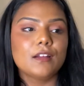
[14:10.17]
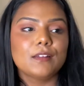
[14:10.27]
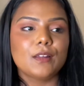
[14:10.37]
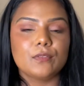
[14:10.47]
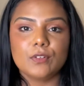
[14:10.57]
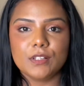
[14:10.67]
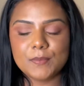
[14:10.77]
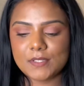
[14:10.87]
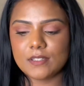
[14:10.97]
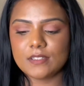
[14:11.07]
Now for
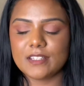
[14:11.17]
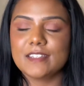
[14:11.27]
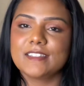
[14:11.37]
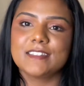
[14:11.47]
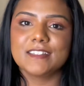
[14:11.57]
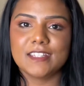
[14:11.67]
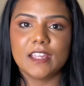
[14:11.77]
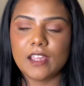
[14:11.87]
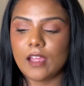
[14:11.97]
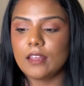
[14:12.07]
lips, since it's the
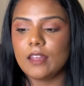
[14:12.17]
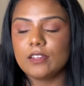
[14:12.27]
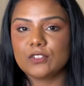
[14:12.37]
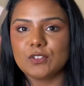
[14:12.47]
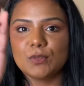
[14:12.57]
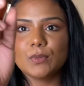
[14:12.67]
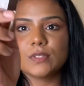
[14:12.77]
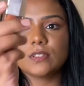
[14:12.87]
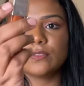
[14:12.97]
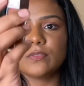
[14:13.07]
day, I like to
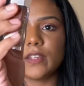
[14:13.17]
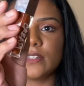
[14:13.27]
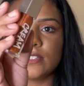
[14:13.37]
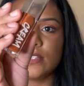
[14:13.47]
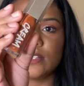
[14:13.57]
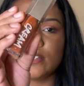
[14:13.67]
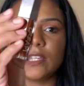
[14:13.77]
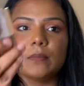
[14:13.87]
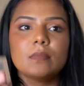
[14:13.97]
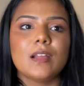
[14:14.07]
use the Fenty
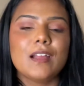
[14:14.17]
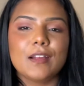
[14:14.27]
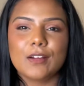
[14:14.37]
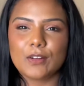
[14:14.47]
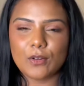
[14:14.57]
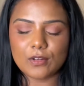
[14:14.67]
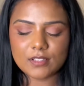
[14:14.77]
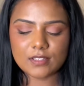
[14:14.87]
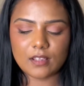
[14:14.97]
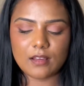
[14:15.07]
Cream
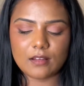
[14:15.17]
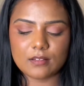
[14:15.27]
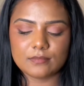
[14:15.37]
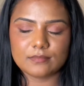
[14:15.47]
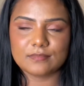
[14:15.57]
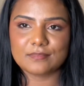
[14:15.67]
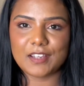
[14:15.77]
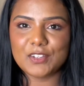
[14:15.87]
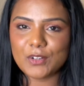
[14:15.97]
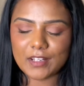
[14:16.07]
Gloss. I
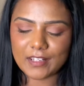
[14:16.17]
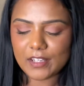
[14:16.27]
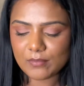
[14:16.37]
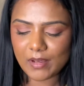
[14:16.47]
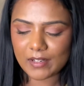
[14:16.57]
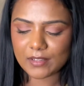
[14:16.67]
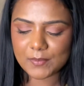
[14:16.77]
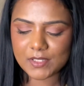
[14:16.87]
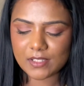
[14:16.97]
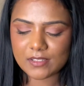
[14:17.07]
like matte
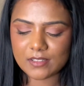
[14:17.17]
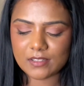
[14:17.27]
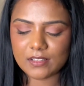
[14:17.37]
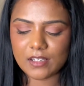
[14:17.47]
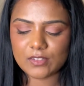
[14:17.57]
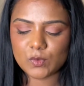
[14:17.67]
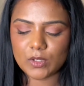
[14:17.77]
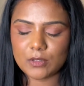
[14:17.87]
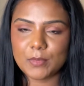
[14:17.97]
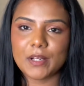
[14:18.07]
lipsticks in the day as
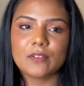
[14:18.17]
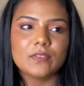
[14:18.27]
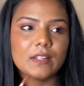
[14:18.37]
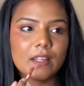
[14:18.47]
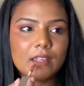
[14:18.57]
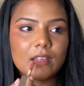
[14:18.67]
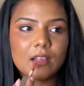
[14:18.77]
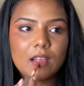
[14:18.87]
well, but I feel like